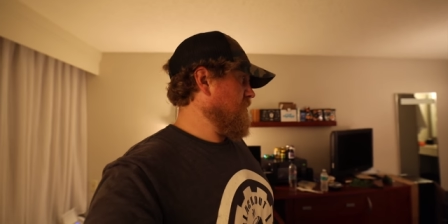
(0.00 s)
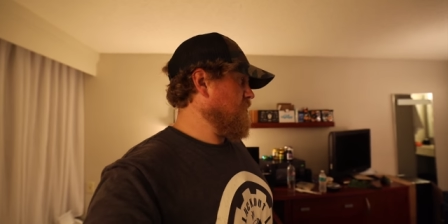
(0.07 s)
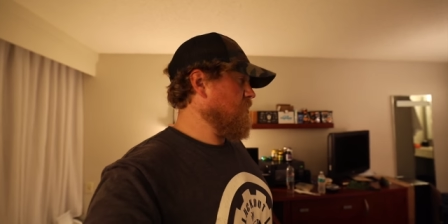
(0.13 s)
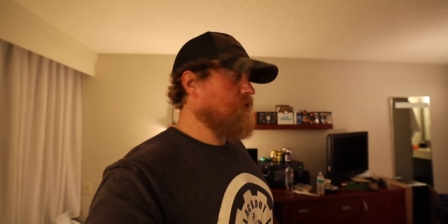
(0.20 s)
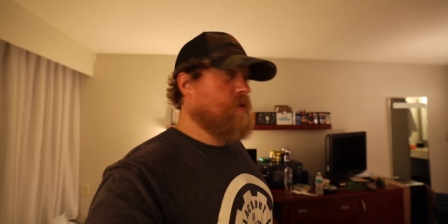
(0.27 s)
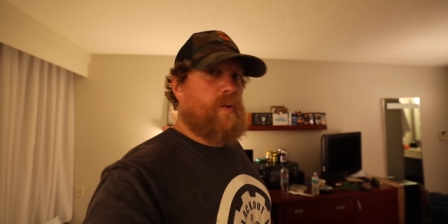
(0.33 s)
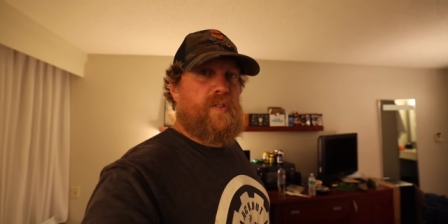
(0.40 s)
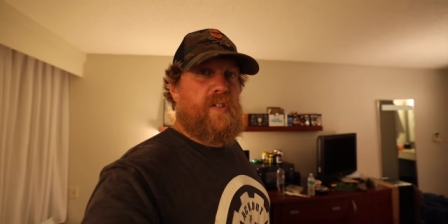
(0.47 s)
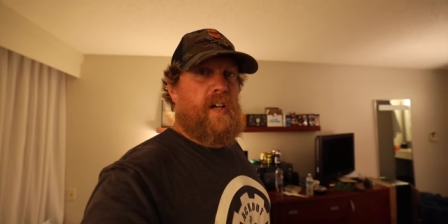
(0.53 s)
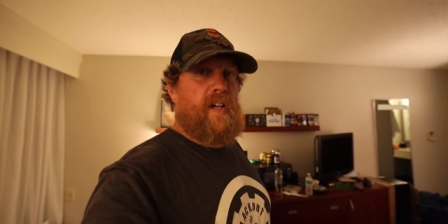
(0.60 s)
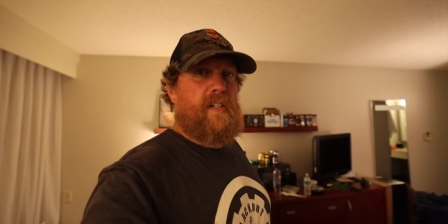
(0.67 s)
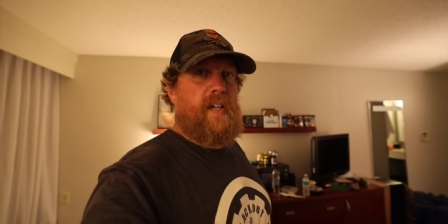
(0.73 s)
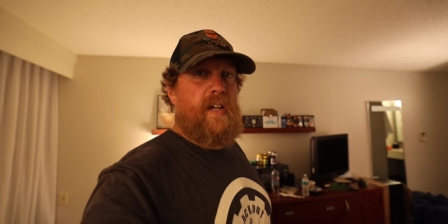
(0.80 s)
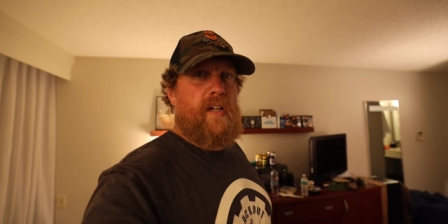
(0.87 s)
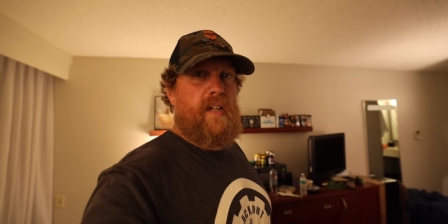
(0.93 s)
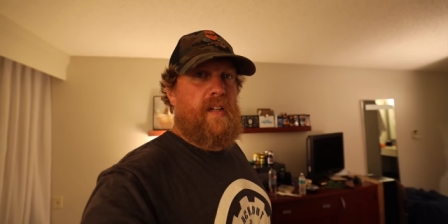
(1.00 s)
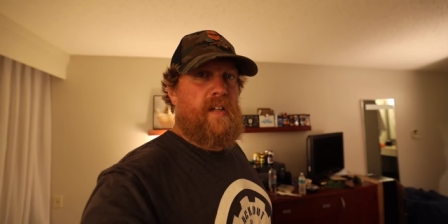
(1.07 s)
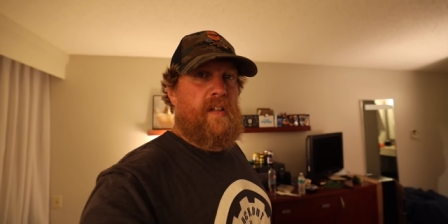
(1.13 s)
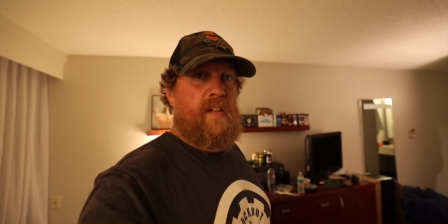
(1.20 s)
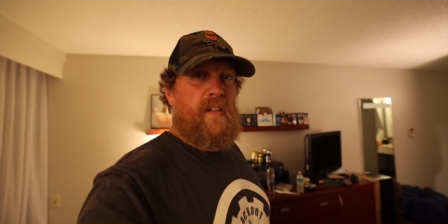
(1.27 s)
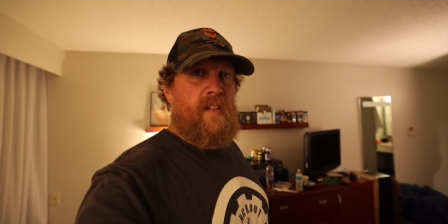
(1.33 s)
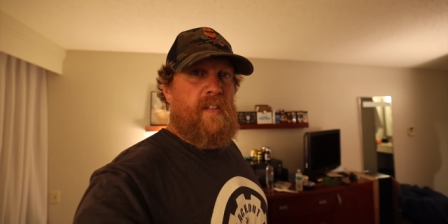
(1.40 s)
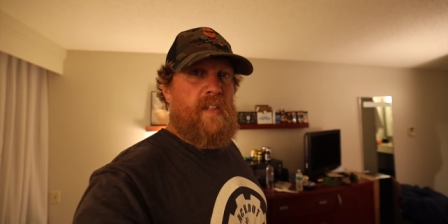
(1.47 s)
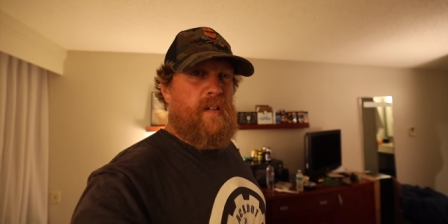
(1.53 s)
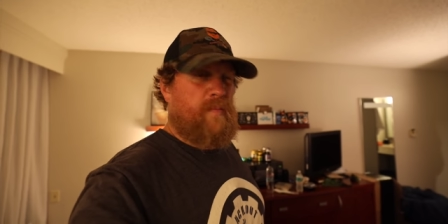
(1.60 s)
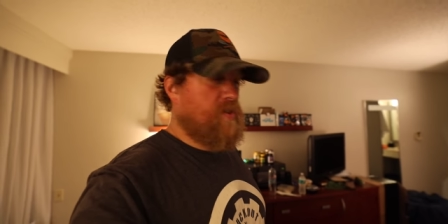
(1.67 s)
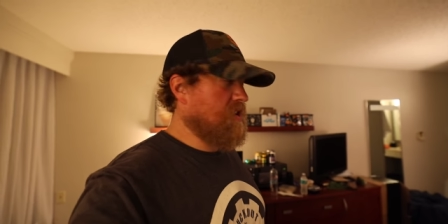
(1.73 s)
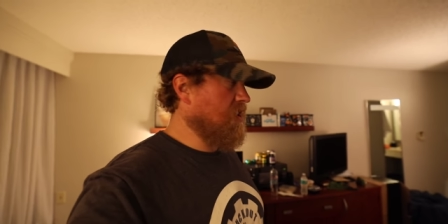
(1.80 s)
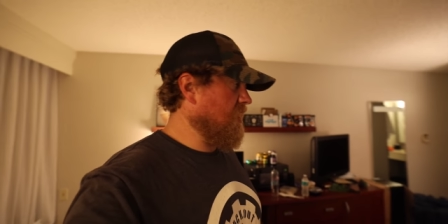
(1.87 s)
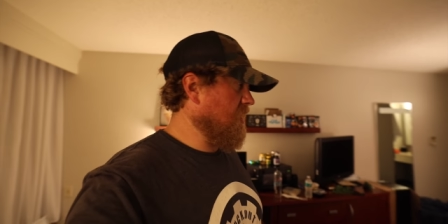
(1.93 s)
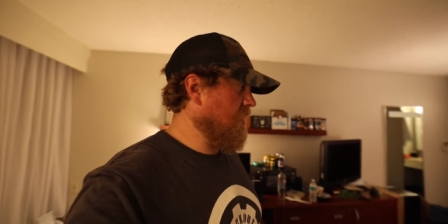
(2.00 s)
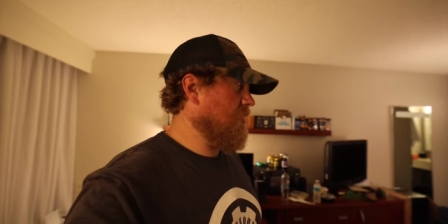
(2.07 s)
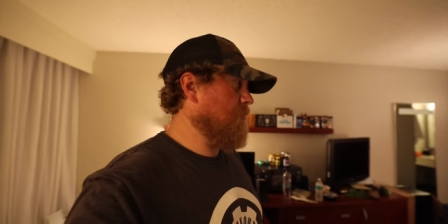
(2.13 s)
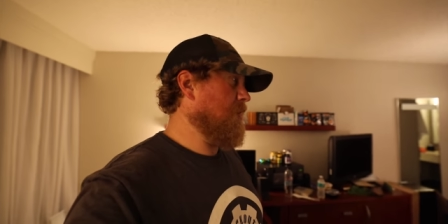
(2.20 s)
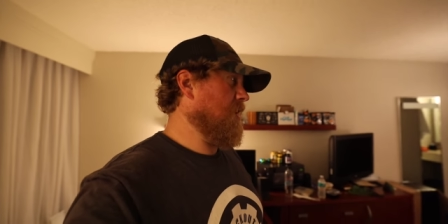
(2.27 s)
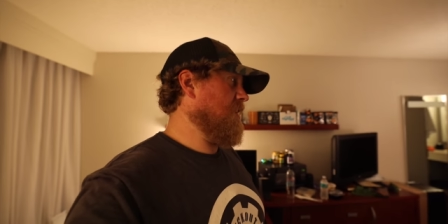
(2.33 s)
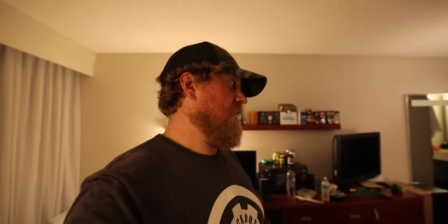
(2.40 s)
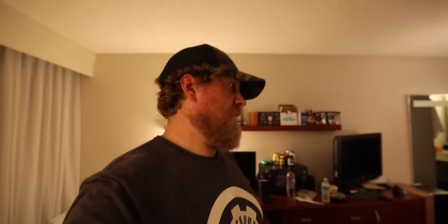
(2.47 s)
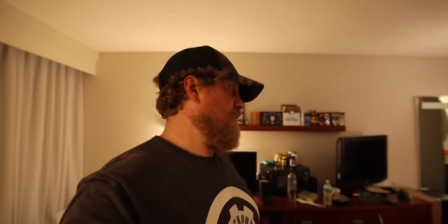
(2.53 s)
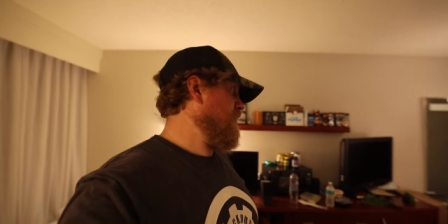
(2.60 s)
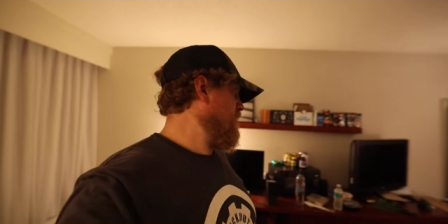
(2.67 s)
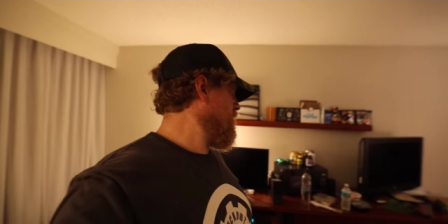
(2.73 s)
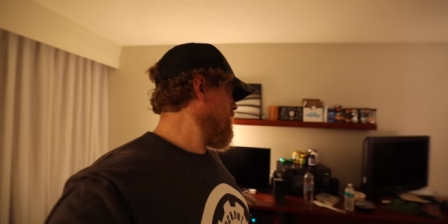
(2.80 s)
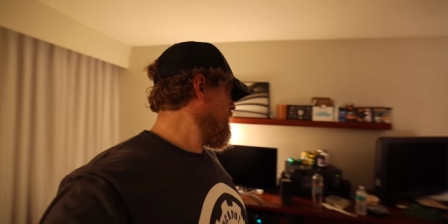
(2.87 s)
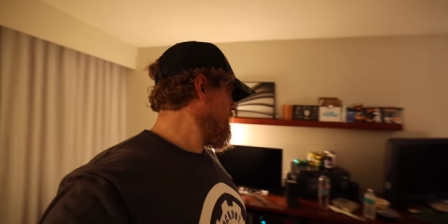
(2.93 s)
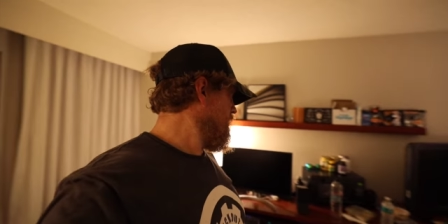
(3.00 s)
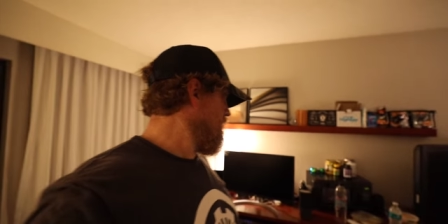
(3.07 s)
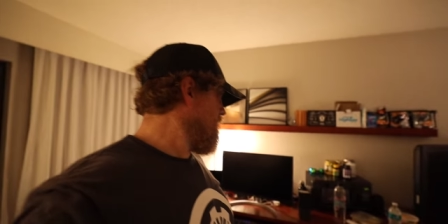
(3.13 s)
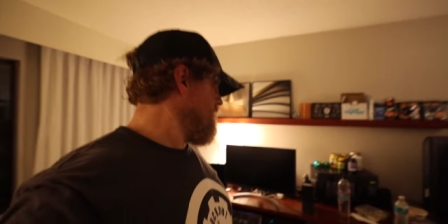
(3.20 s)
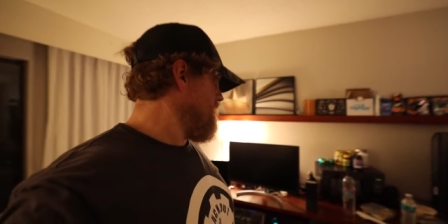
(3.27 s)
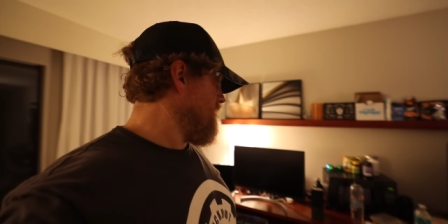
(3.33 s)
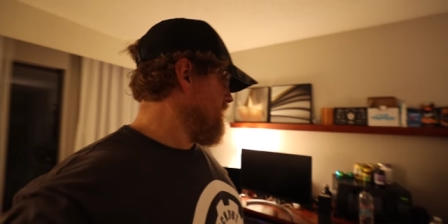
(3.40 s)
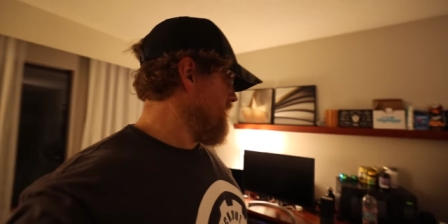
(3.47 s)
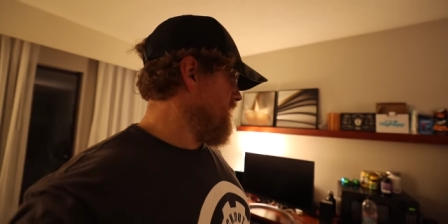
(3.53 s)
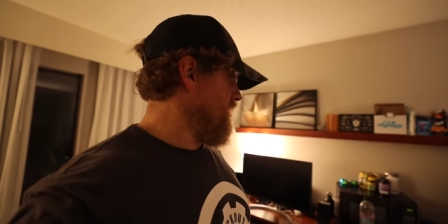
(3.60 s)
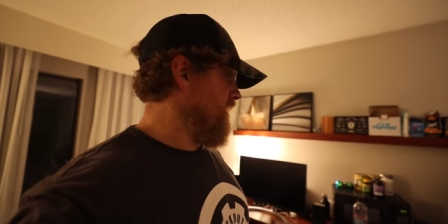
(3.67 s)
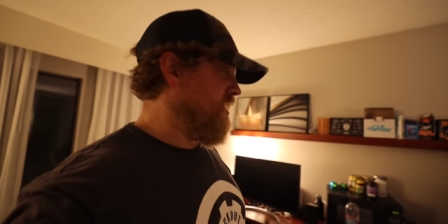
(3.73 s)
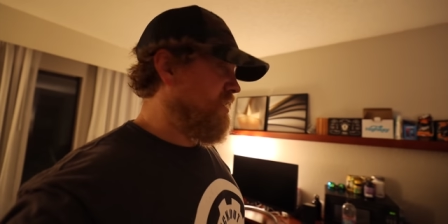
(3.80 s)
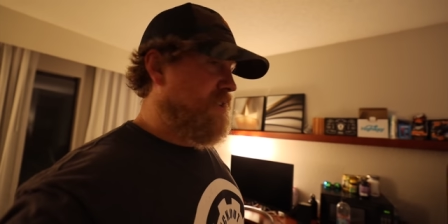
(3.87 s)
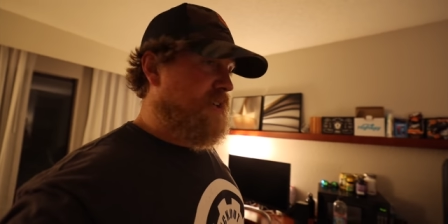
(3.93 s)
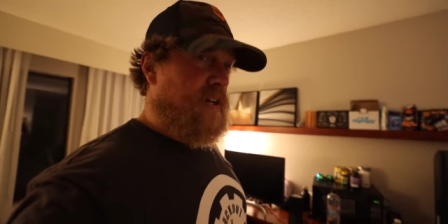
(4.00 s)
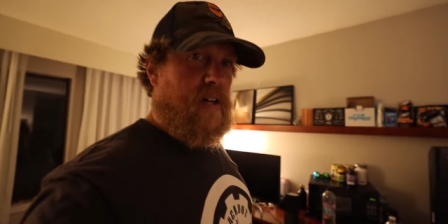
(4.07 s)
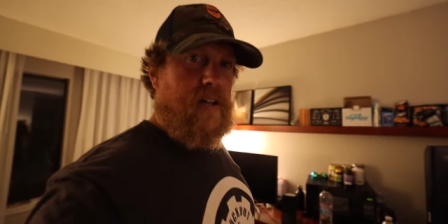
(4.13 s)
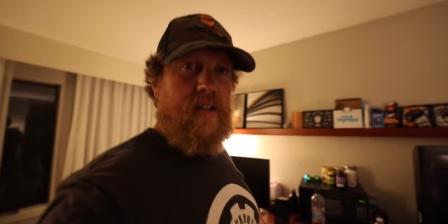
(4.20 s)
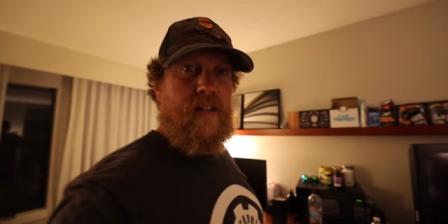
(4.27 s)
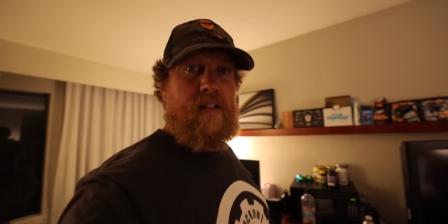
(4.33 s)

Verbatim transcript: so psyched. I think I'm just going to get into bed now and uh,